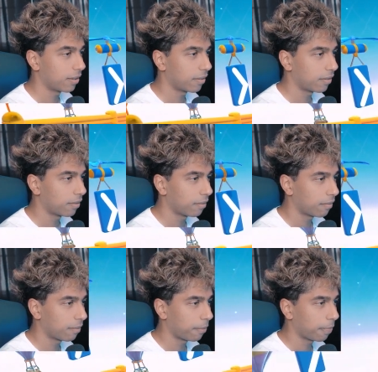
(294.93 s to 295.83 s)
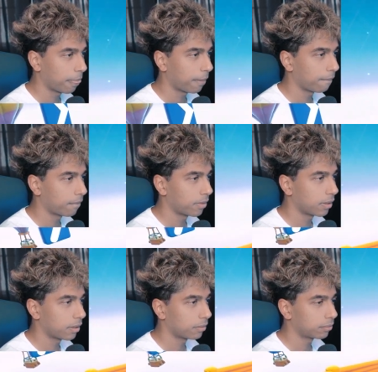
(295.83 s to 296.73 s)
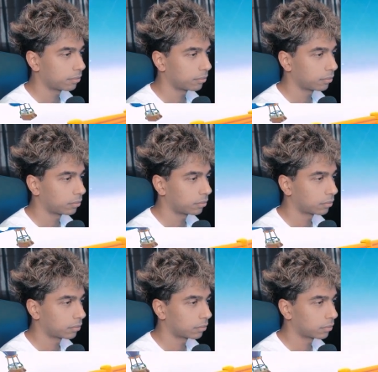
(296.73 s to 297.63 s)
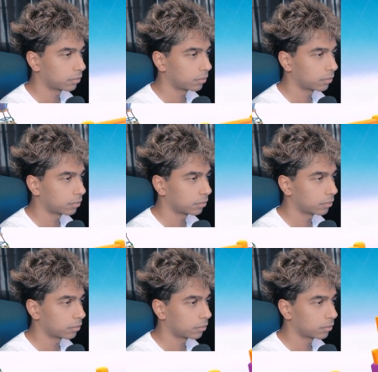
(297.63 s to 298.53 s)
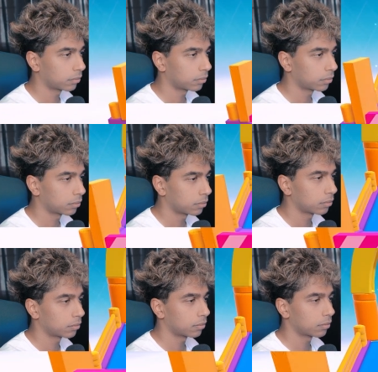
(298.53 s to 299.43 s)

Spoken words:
[no speech]